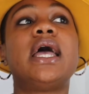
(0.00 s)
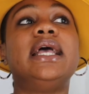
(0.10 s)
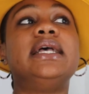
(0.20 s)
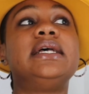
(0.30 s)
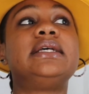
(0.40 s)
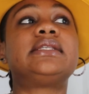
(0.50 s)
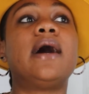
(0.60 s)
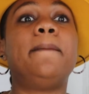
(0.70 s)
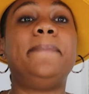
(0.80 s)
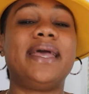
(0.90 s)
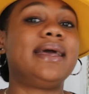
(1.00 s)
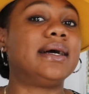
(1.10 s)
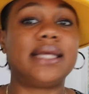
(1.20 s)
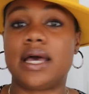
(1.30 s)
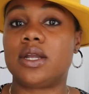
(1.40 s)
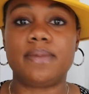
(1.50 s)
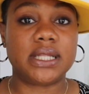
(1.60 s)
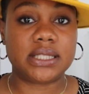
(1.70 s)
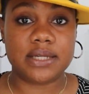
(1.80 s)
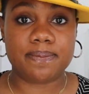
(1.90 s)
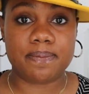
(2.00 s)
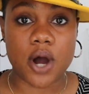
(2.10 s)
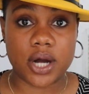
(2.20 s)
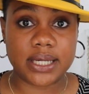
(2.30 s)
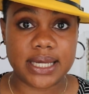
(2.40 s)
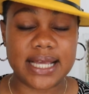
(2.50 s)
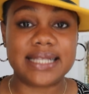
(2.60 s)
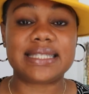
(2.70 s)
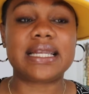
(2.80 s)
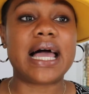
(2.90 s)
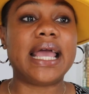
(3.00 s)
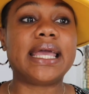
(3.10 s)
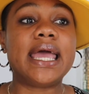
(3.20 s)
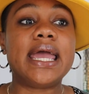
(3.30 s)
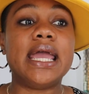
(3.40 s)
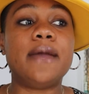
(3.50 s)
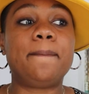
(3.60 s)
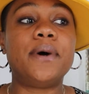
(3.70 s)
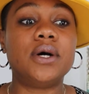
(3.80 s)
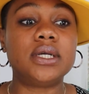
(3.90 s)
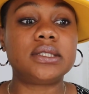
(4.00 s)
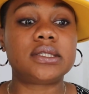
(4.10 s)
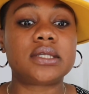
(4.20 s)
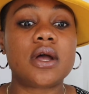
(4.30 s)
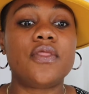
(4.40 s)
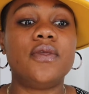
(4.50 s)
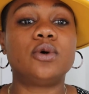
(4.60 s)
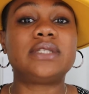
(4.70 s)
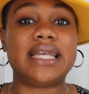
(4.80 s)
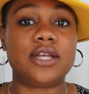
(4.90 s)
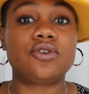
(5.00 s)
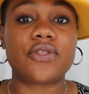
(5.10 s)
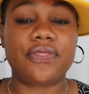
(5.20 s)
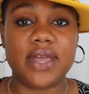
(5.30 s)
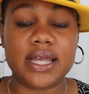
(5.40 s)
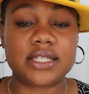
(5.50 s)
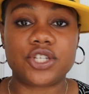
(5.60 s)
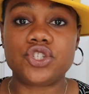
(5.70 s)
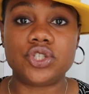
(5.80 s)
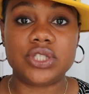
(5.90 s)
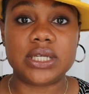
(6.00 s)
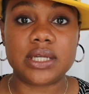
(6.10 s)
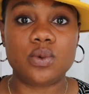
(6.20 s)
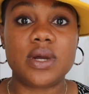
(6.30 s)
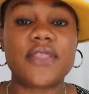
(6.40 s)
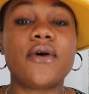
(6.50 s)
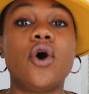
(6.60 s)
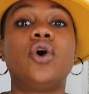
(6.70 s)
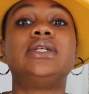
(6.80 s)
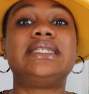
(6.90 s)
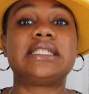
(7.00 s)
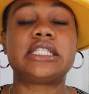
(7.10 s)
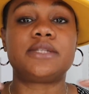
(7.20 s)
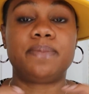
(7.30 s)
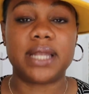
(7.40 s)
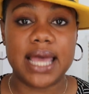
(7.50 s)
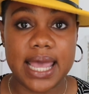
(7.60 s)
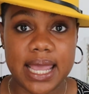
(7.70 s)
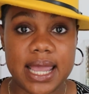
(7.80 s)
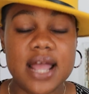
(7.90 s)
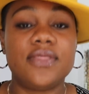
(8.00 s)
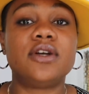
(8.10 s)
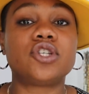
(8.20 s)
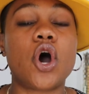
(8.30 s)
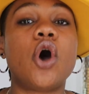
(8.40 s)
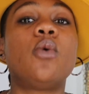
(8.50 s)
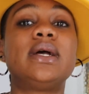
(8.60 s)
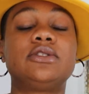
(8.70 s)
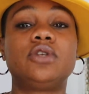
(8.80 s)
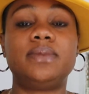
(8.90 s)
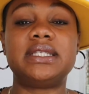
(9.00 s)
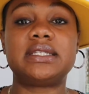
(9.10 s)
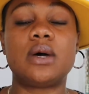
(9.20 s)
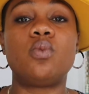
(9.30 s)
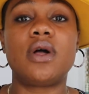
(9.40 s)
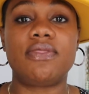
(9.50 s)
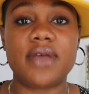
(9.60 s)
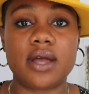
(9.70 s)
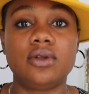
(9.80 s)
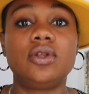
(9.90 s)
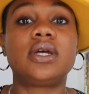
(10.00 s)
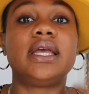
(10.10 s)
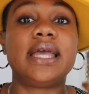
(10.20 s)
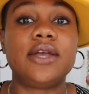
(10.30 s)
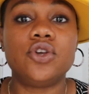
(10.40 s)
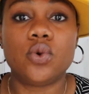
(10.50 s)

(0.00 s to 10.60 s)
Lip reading: is a big accountability party. It's like it puts those inner things that you're dealing with on display. There's always going to be someone there looking at your